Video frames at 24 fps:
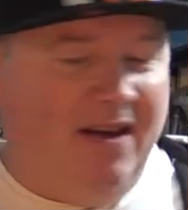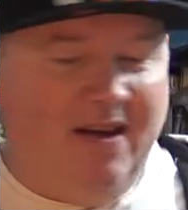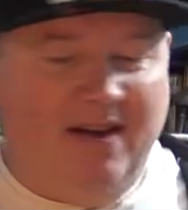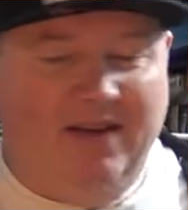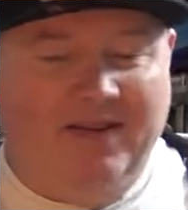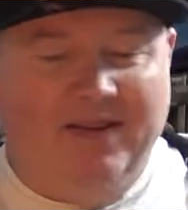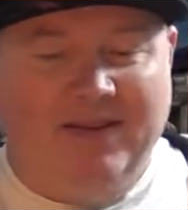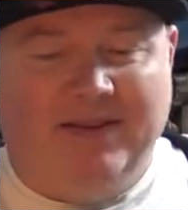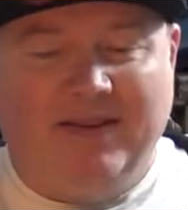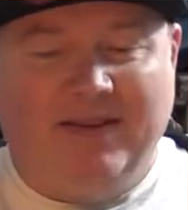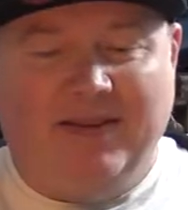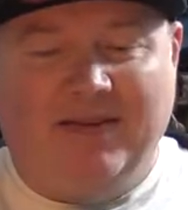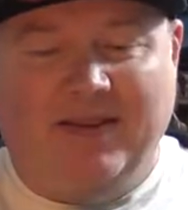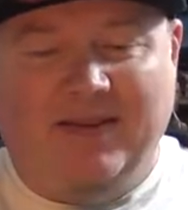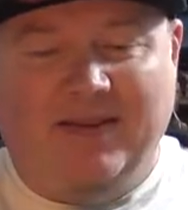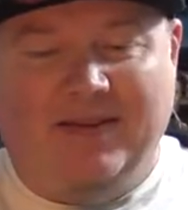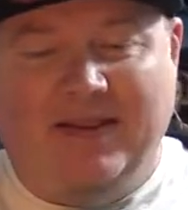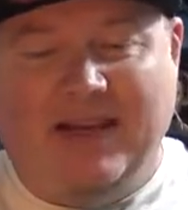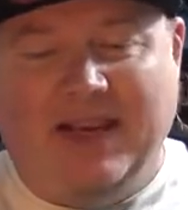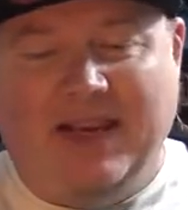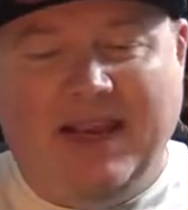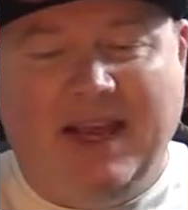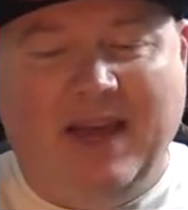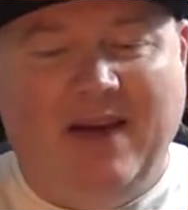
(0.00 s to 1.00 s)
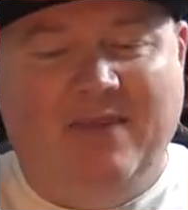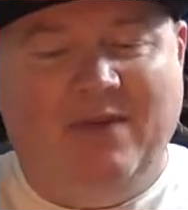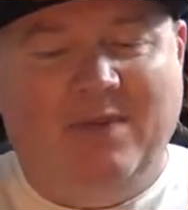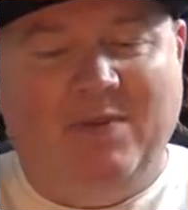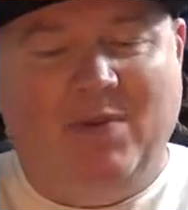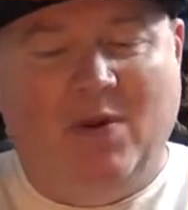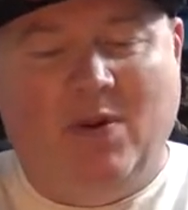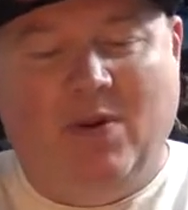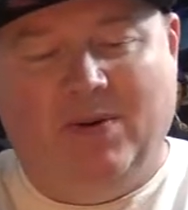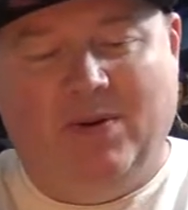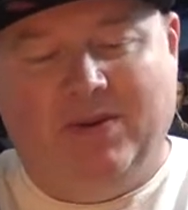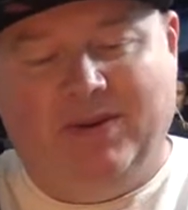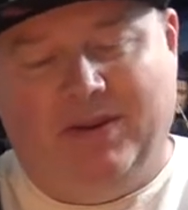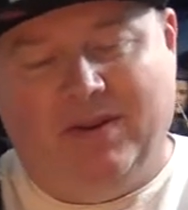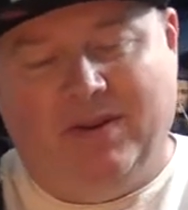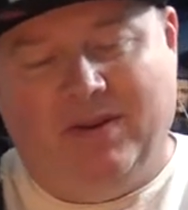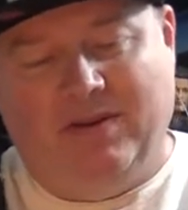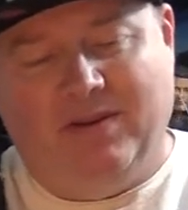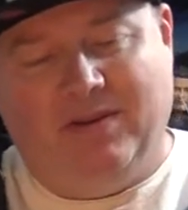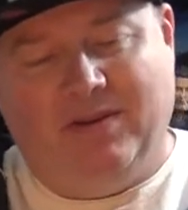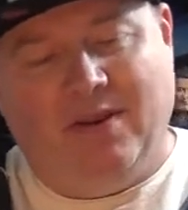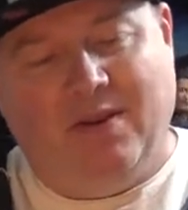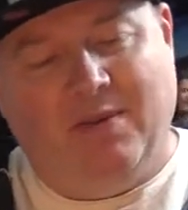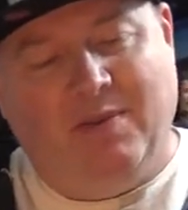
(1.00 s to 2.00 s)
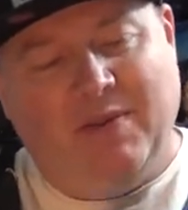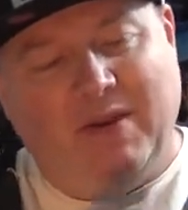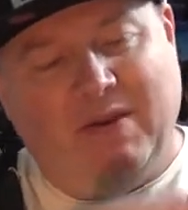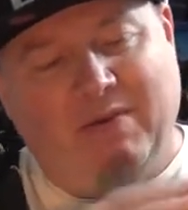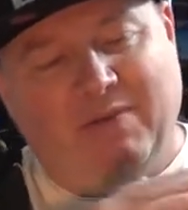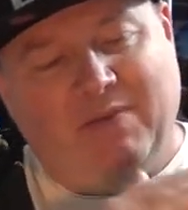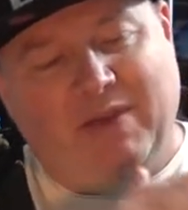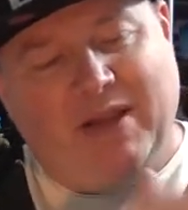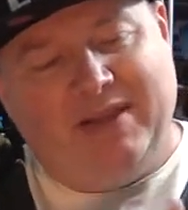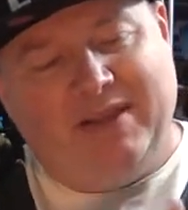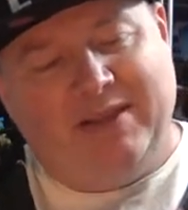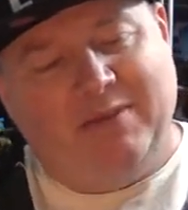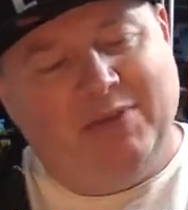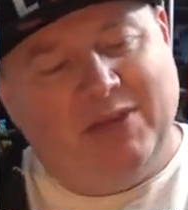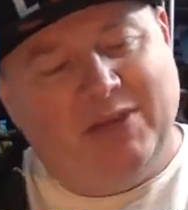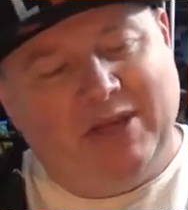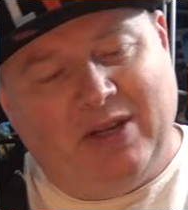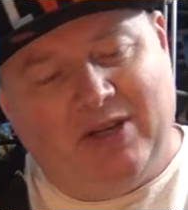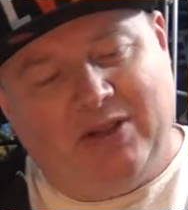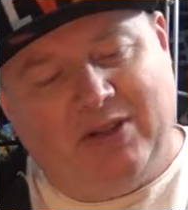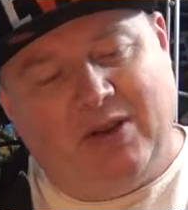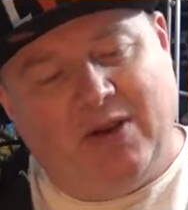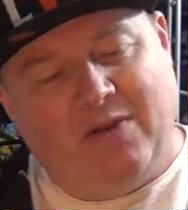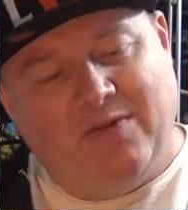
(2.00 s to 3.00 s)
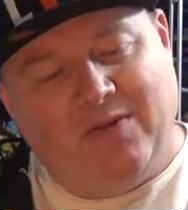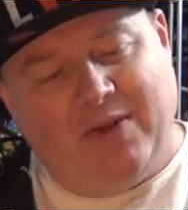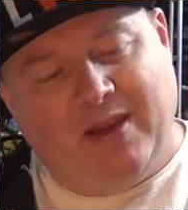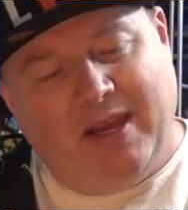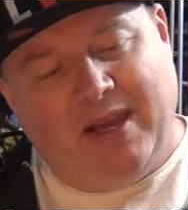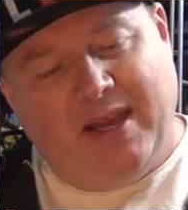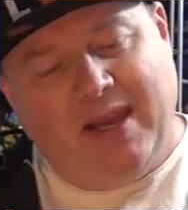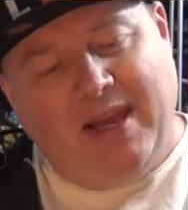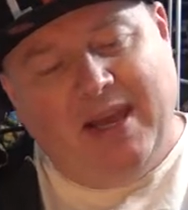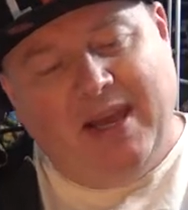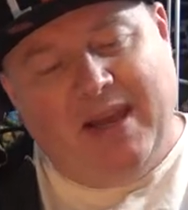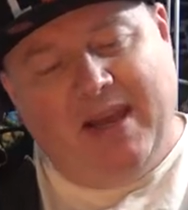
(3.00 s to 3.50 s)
I'll just take it out of the box. It's got a bit of plastic protection over there.